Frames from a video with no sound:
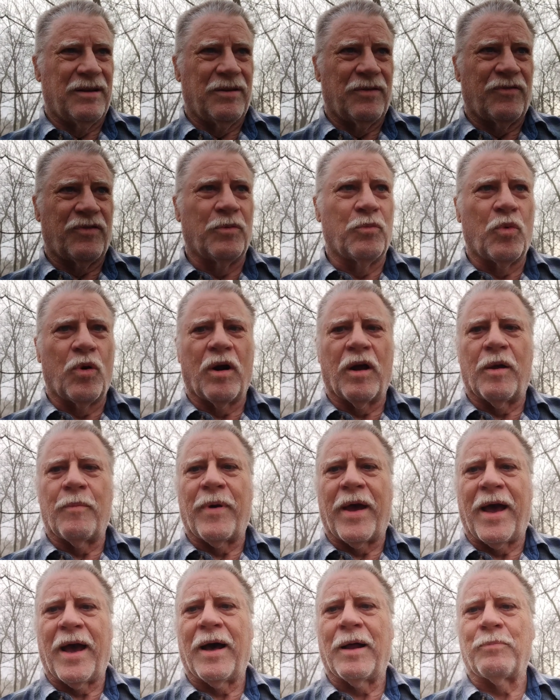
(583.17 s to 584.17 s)
from where I'm
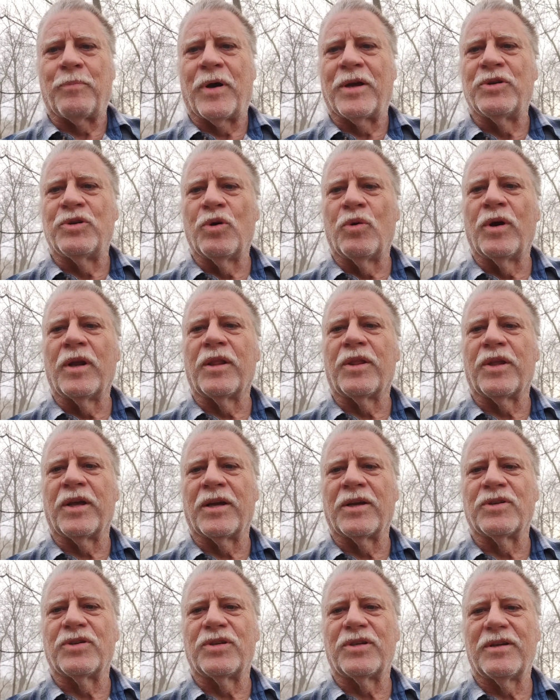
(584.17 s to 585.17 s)
at by doing
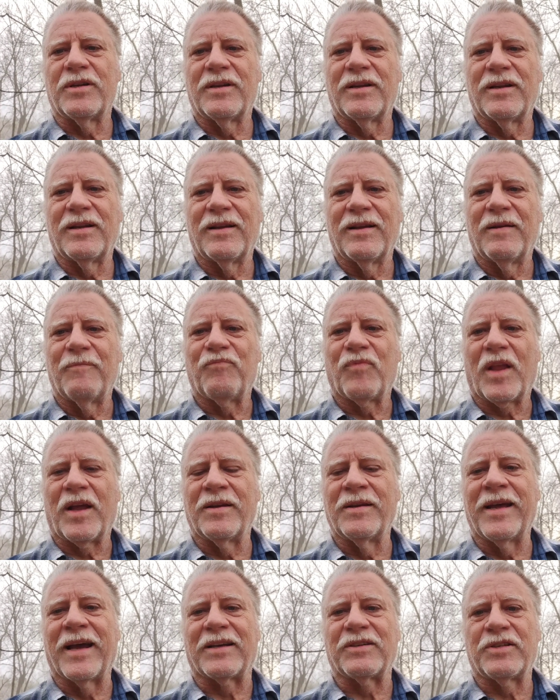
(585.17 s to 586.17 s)
things
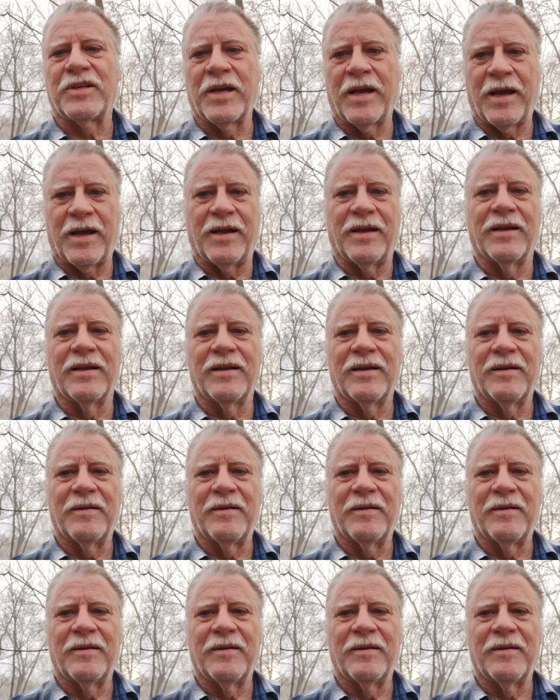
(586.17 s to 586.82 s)
next day.